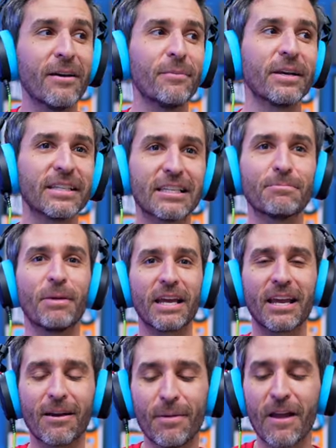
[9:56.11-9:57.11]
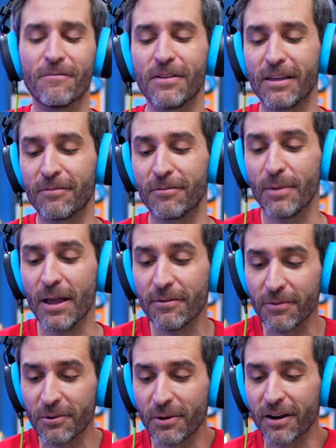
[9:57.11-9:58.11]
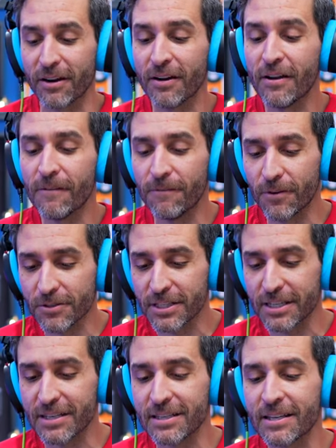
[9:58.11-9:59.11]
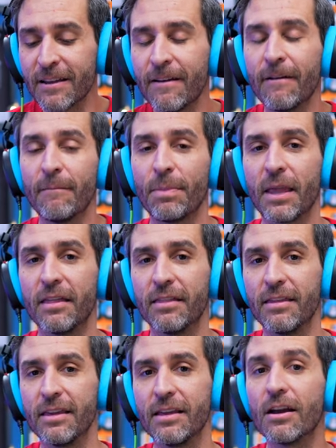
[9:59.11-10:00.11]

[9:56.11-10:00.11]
because it's picking up everything from everywhere versus the